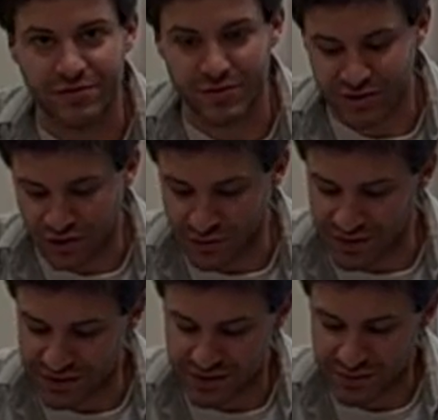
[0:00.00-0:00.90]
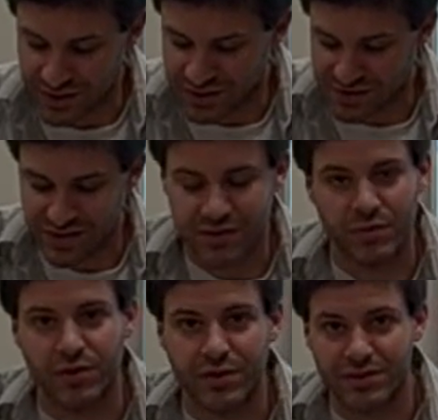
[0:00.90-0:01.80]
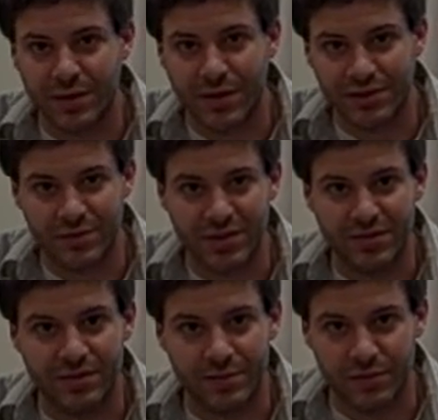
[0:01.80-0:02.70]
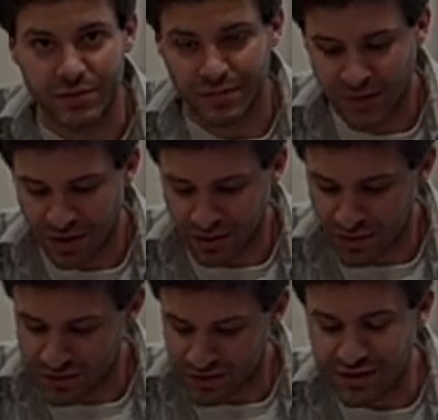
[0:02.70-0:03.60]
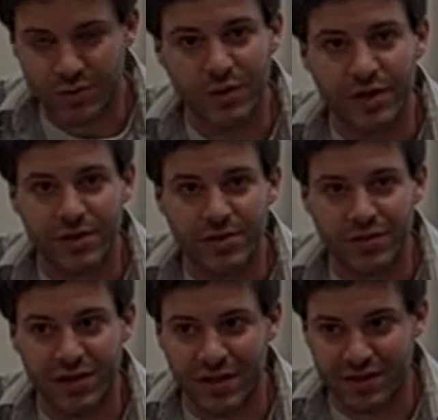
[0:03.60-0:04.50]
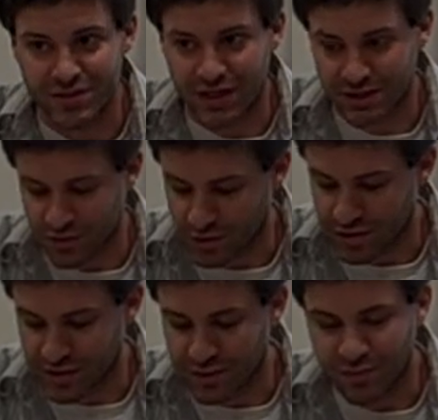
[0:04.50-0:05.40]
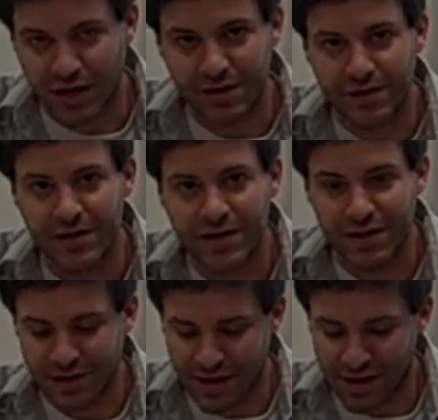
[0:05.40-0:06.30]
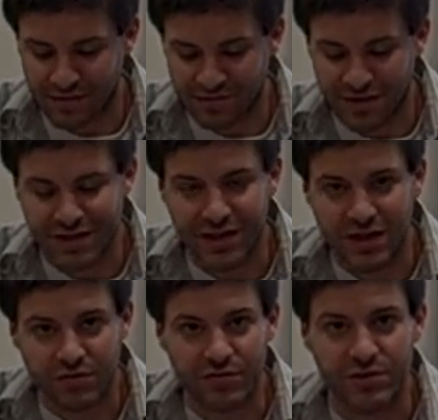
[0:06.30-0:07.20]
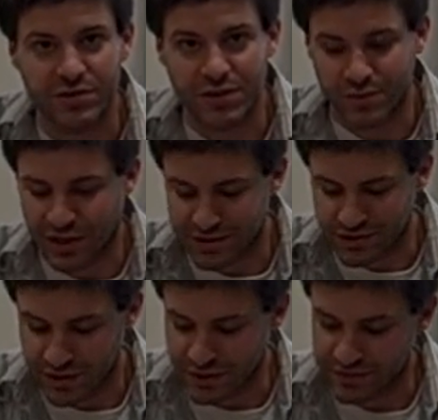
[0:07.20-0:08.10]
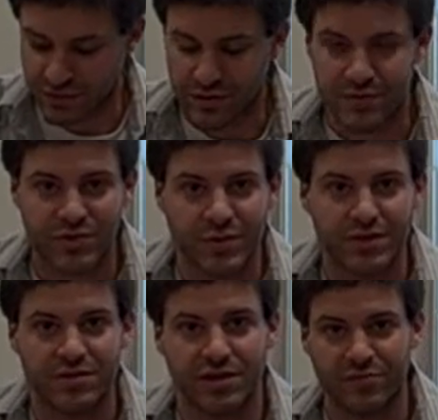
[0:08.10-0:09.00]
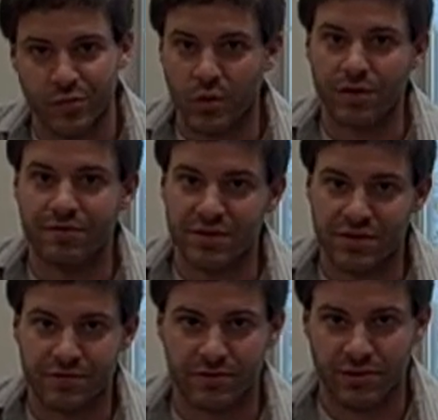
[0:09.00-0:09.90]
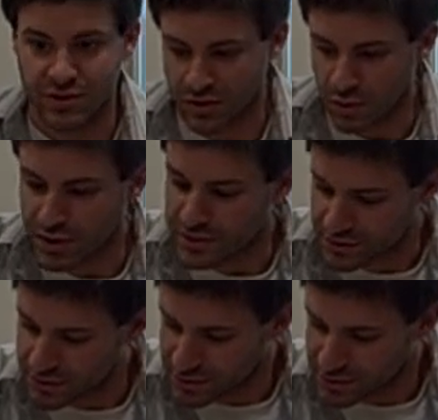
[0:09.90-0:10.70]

differential equations, because things won't always come out to be this simple. So that's what we're going to do in the next section. We're going to get better at finding inverse Laplace transforms so we can solve more of these differential equations.